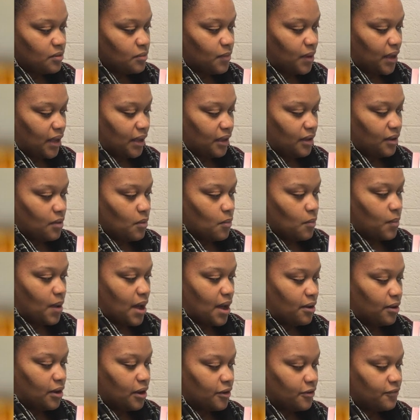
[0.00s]
away
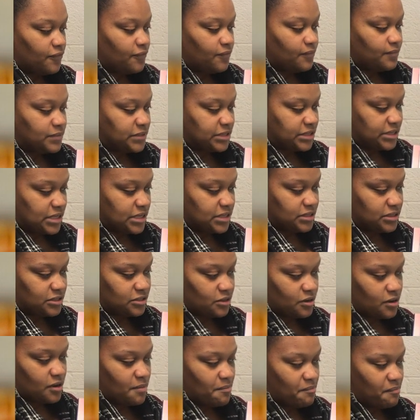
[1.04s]
while her
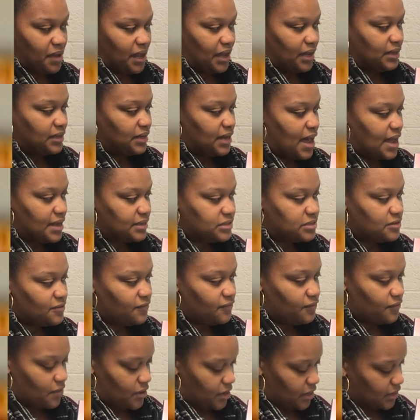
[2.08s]
sister made lots
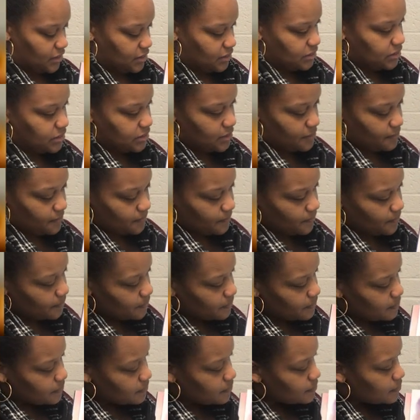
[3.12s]
of friends.
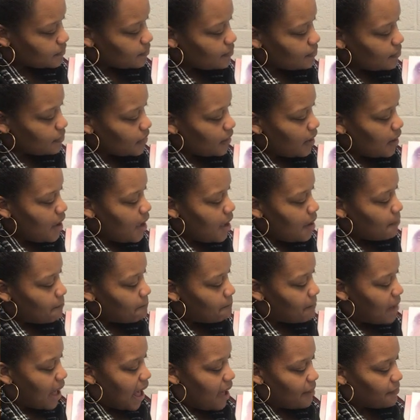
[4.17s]

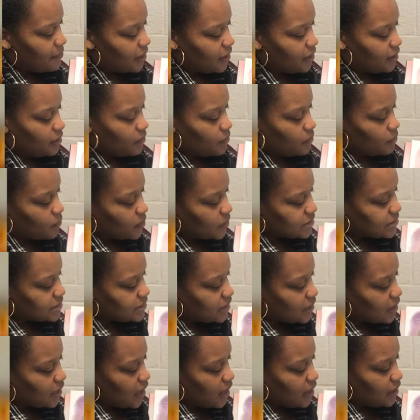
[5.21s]
Mama was
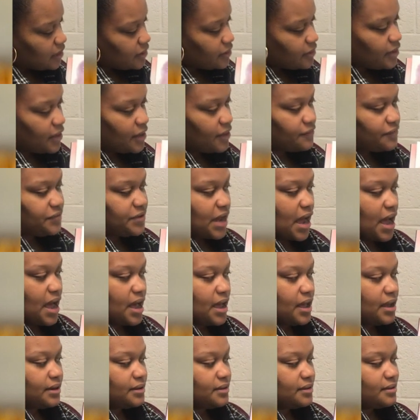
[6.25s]
the color of
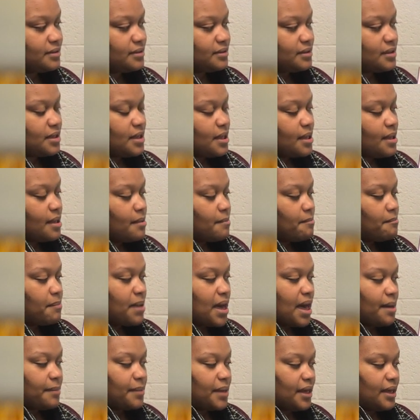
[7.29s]
dawn,
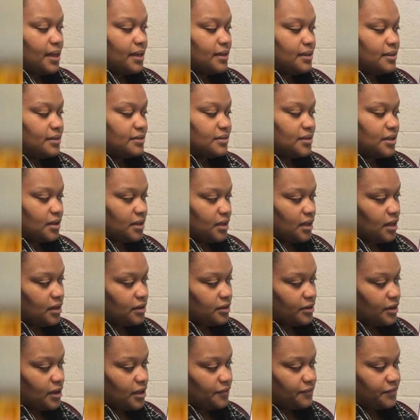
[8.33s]
Baba the
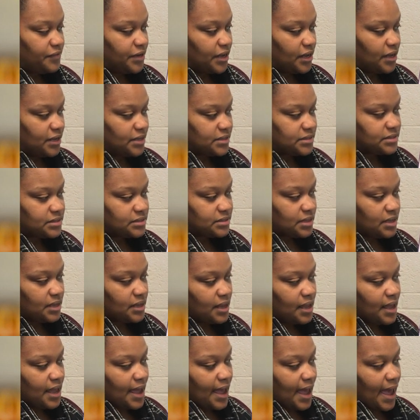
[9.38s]
color of dusk,
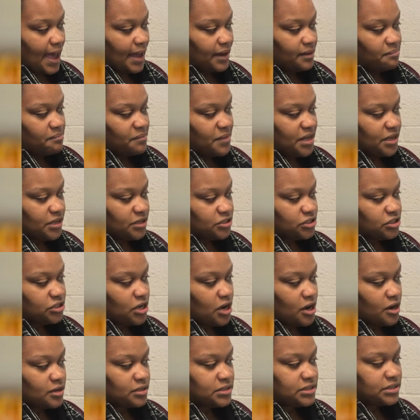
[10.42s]
and Mitch,
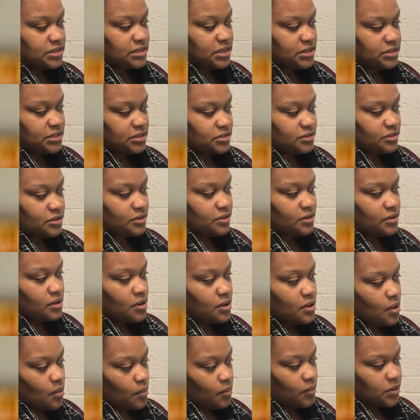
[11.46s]
her sister,
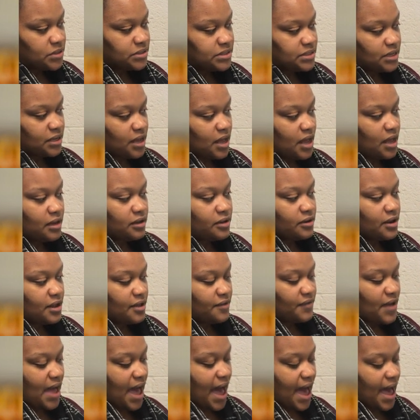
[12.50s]
was the color
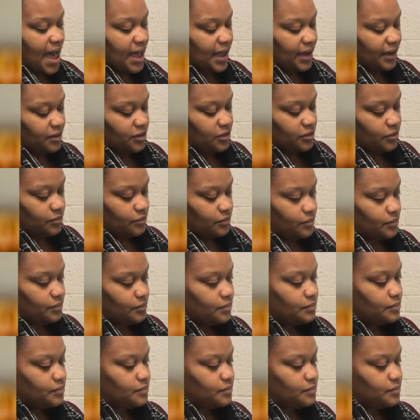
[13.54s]
of high noon.